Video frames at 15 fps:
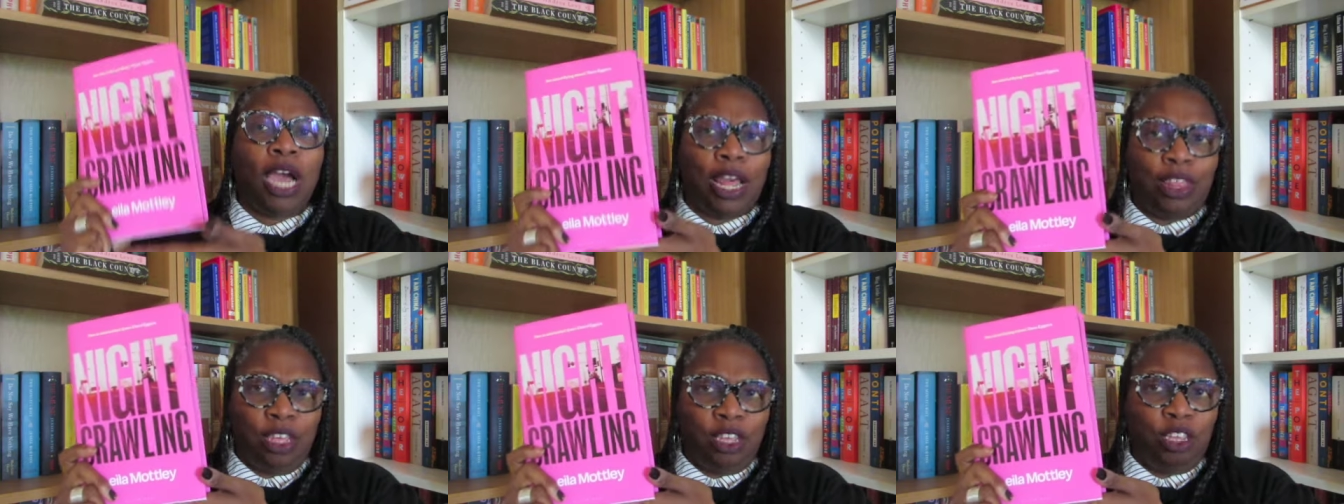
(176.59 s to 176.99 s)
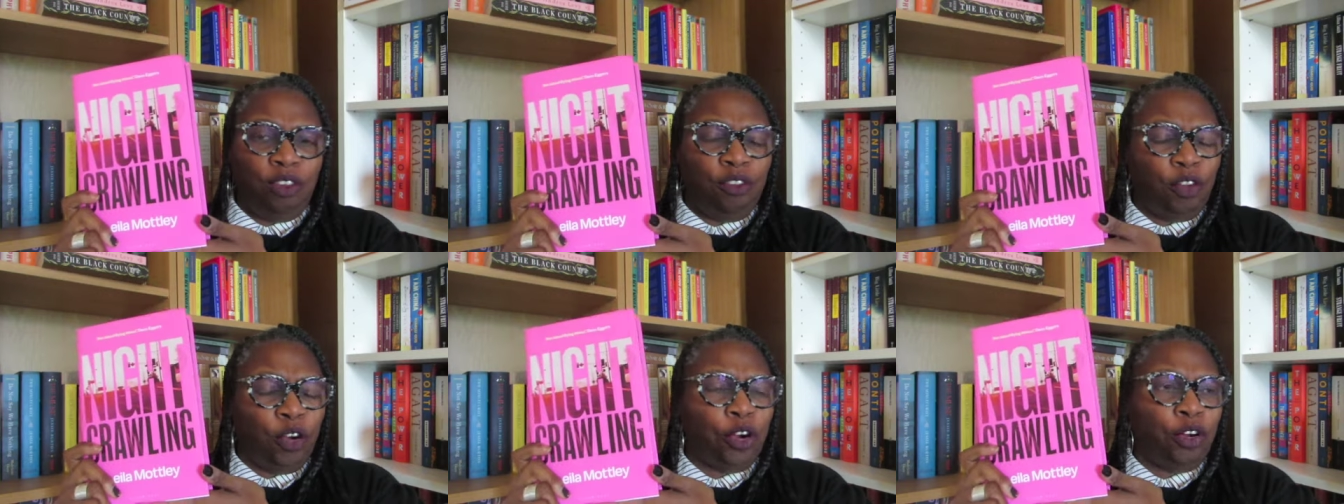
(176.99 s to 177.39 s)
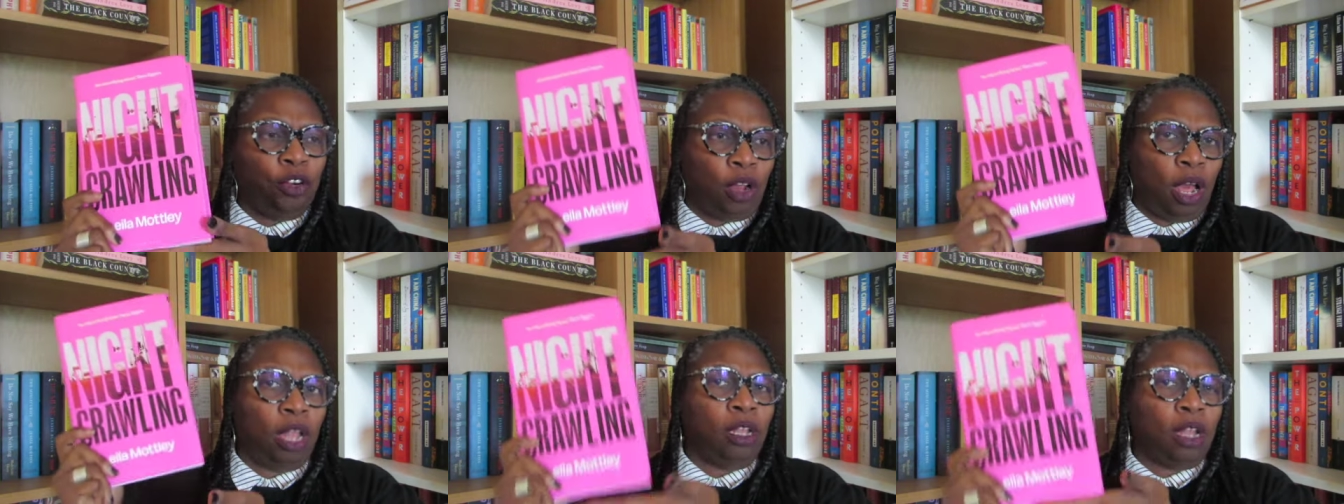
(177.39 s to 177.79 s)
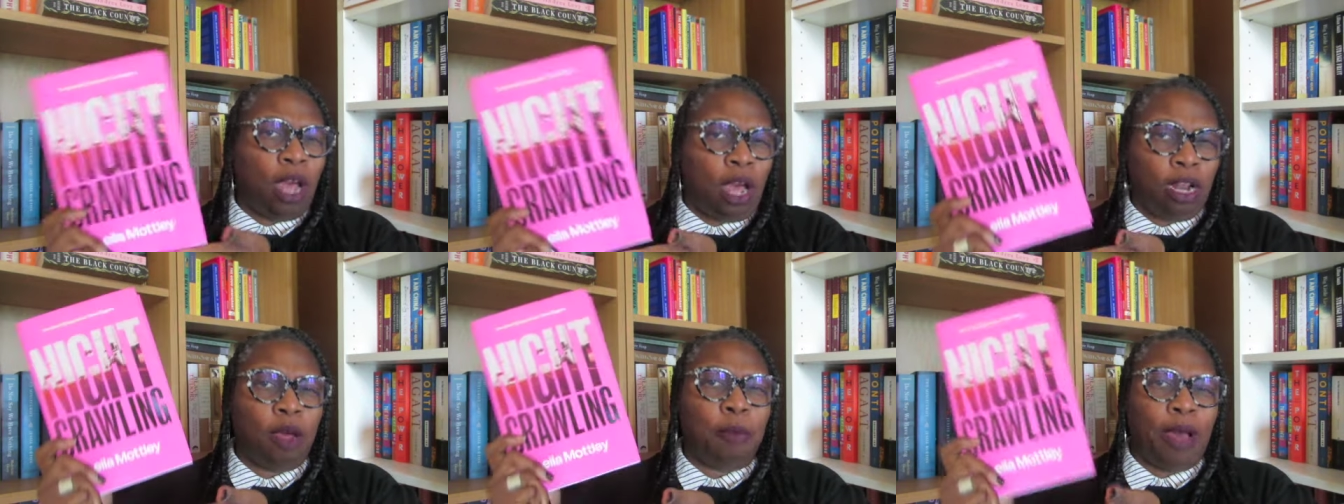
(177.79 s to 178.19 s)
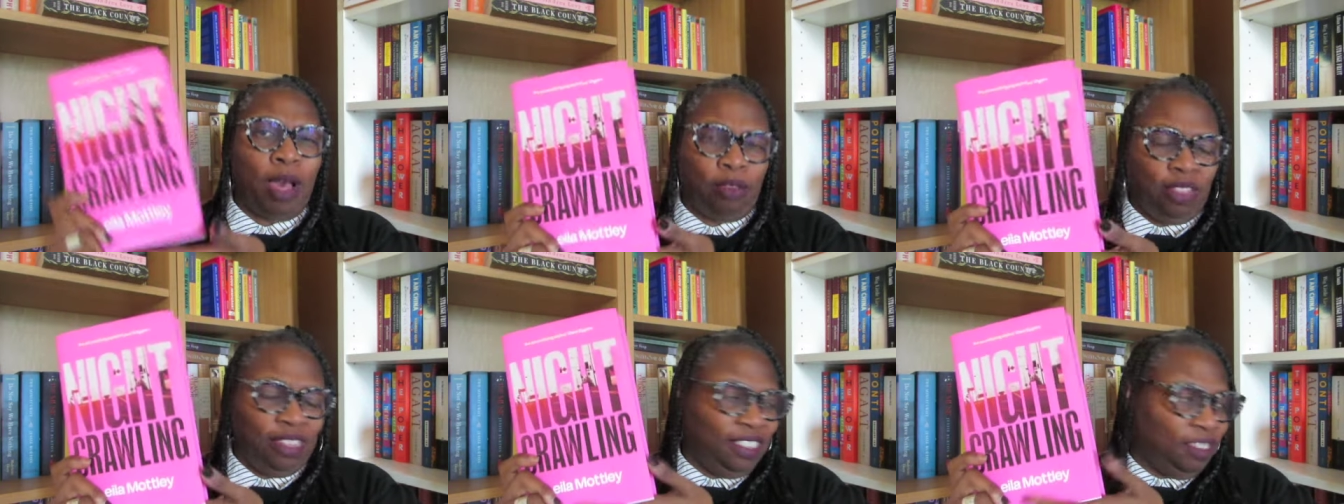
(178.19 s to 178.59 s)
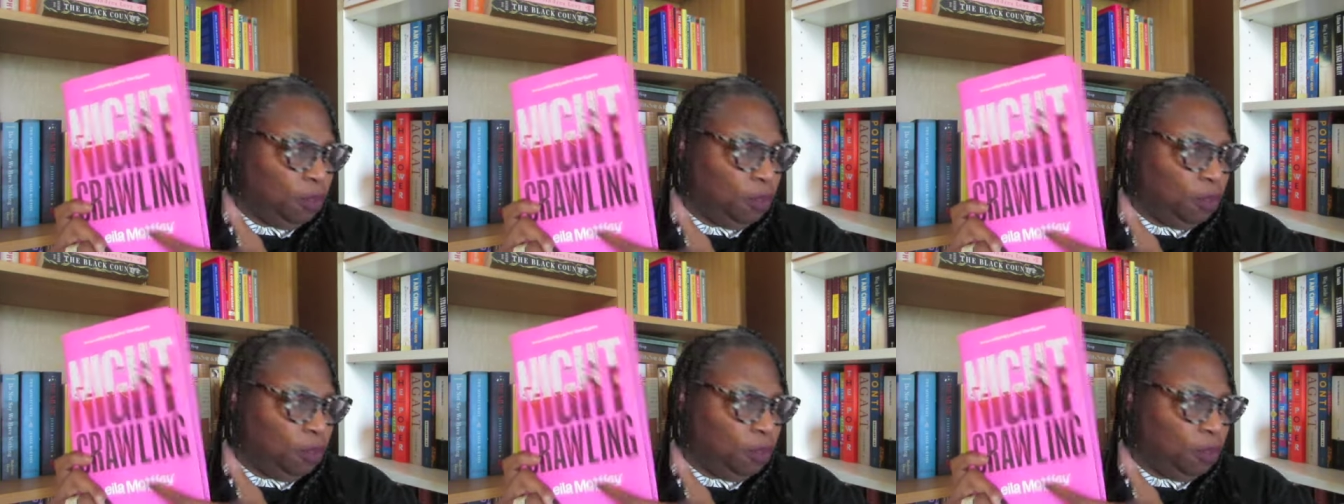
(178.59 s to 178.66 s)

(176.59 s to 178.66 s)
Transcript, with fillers: I think you've heard a lot about this